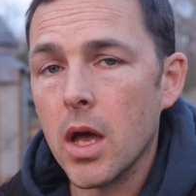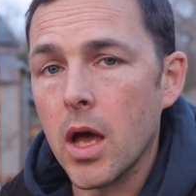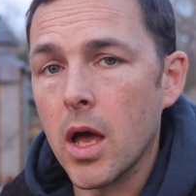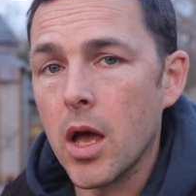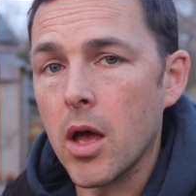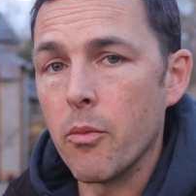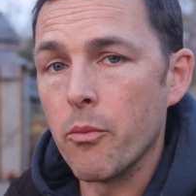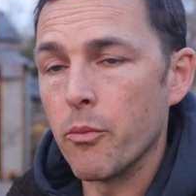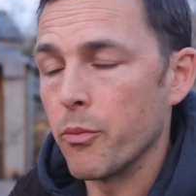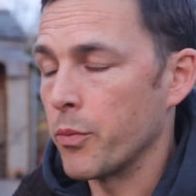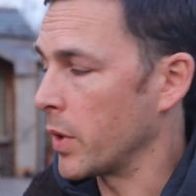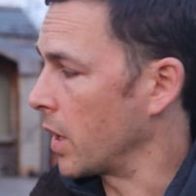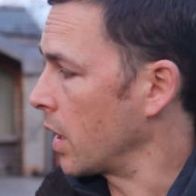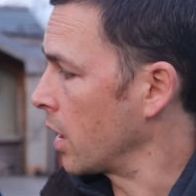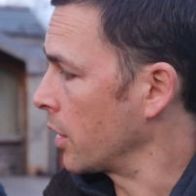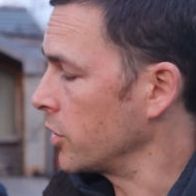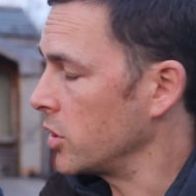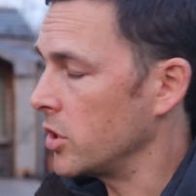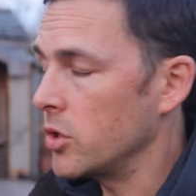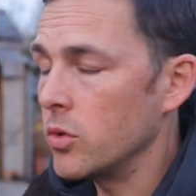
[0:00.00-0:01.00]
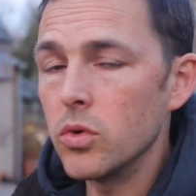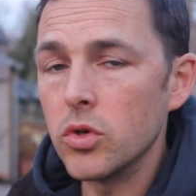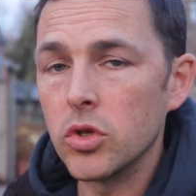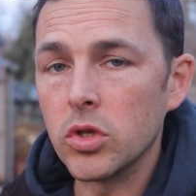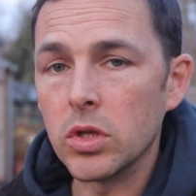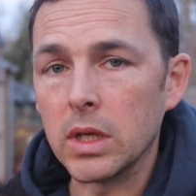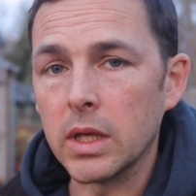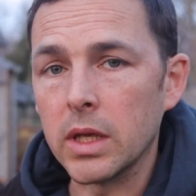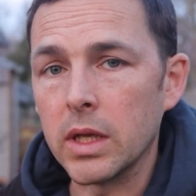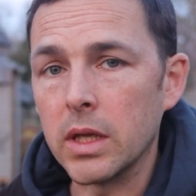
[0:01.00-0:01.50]
but
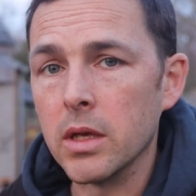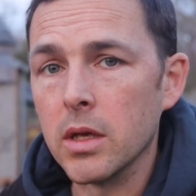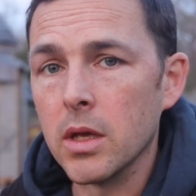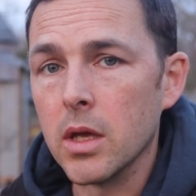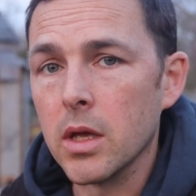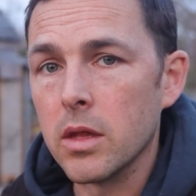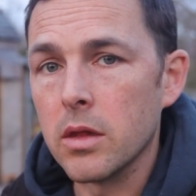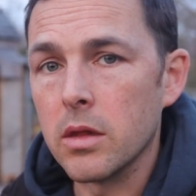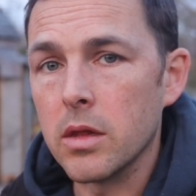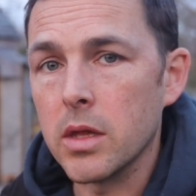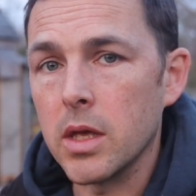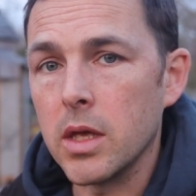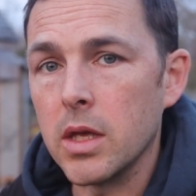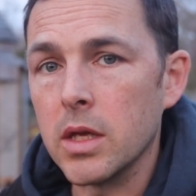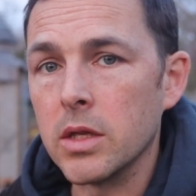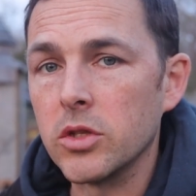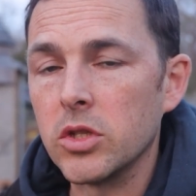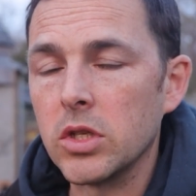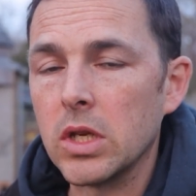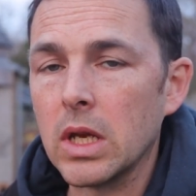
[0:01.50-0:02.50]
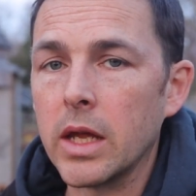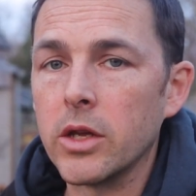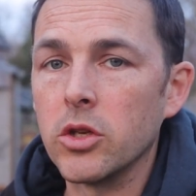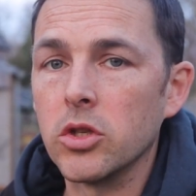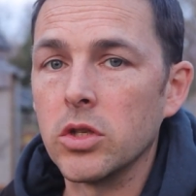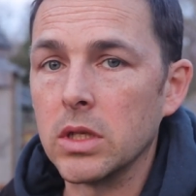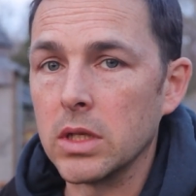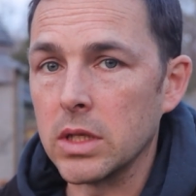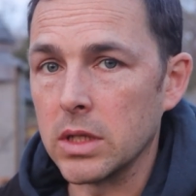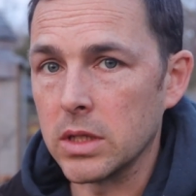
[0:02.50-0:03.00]
unusually the
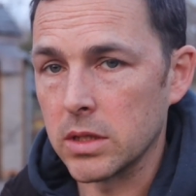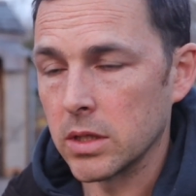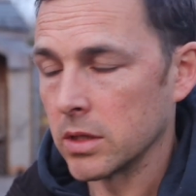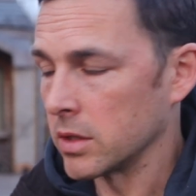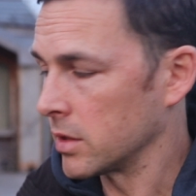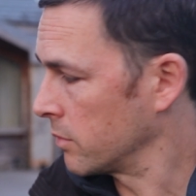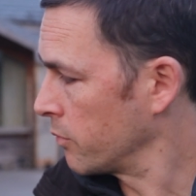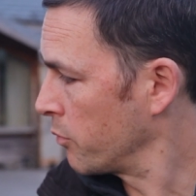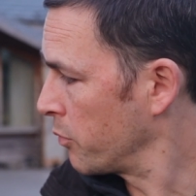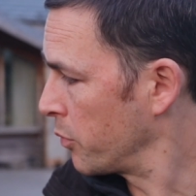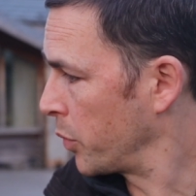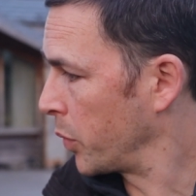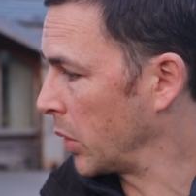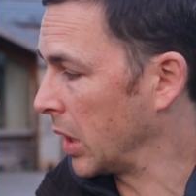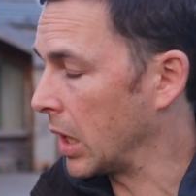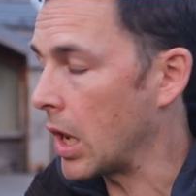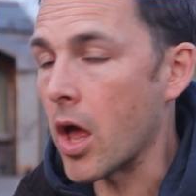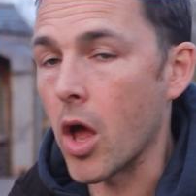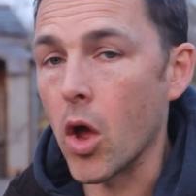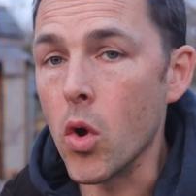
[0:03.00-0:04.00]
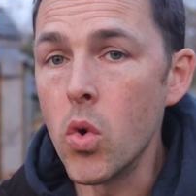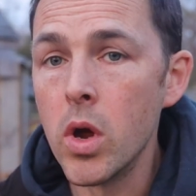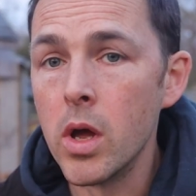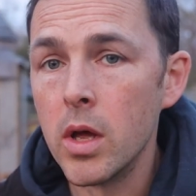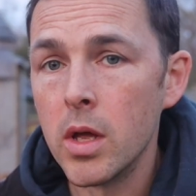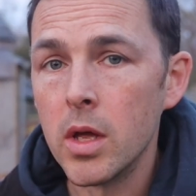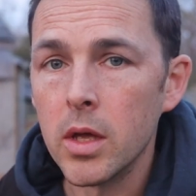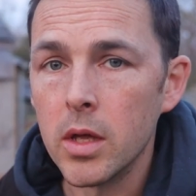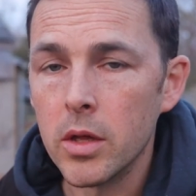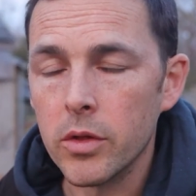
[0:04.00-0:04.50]
insulation is below
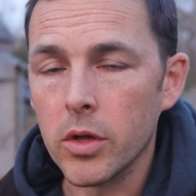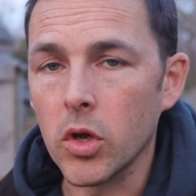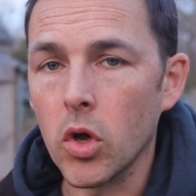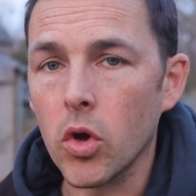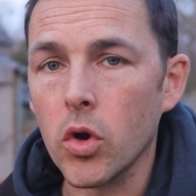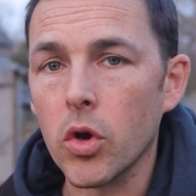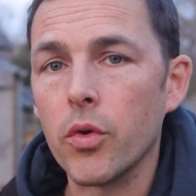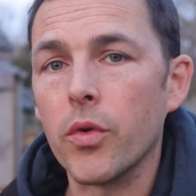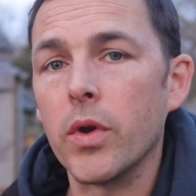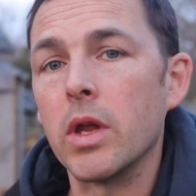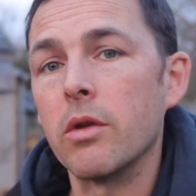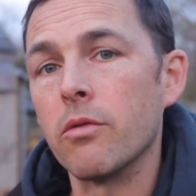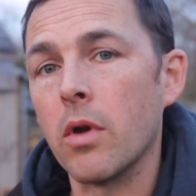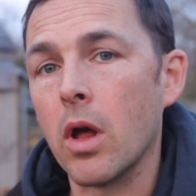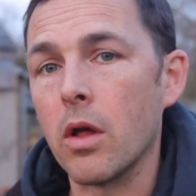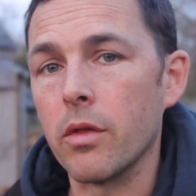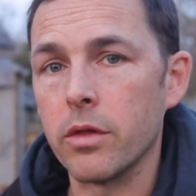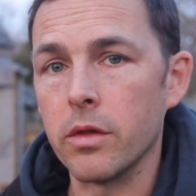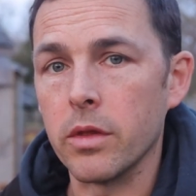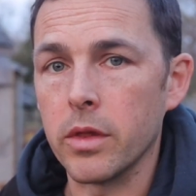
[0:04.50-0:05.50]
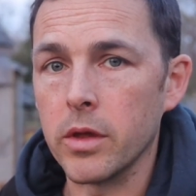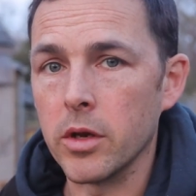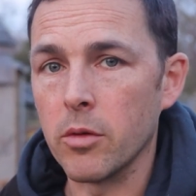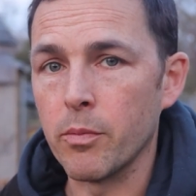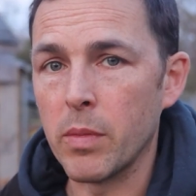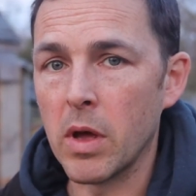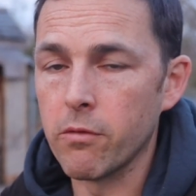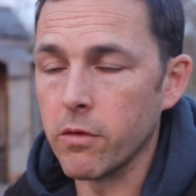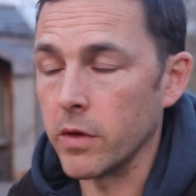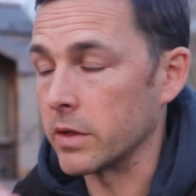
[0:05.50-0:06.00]
the concrete rather than
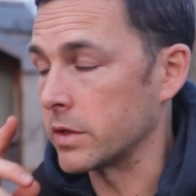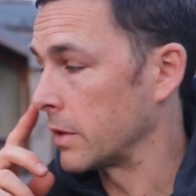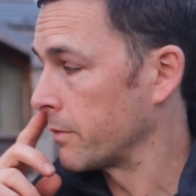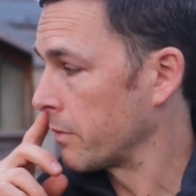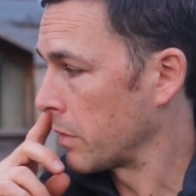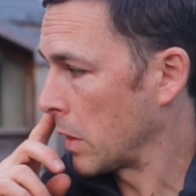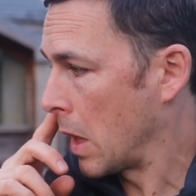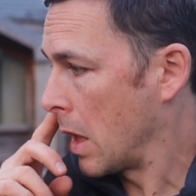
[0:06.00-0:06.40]
above it.